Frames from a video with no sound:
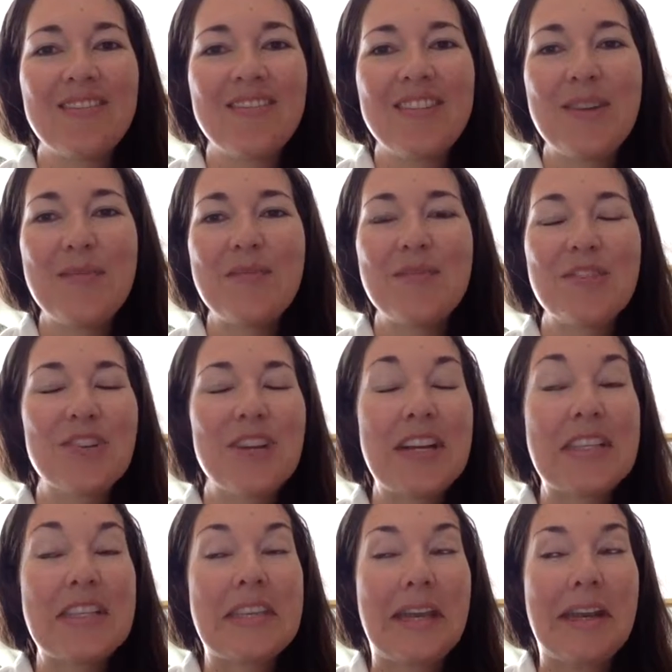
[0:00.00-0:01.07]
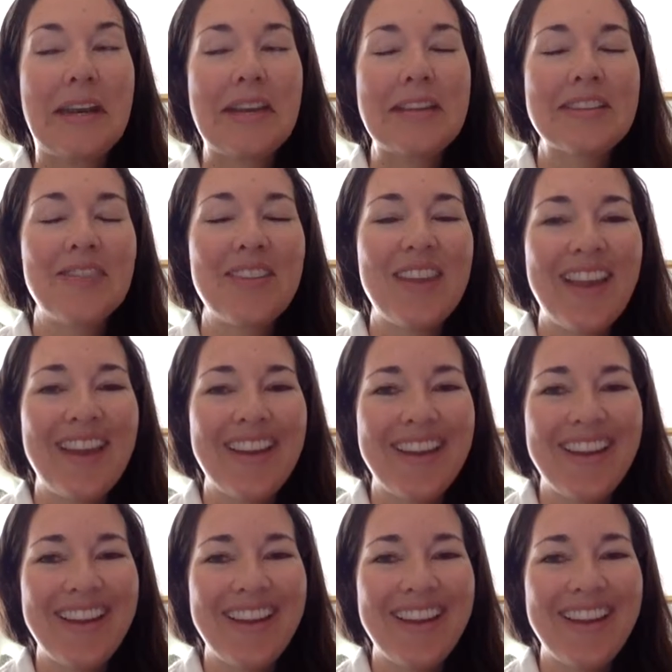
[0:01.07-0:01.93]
maybe even try Insanity someday again.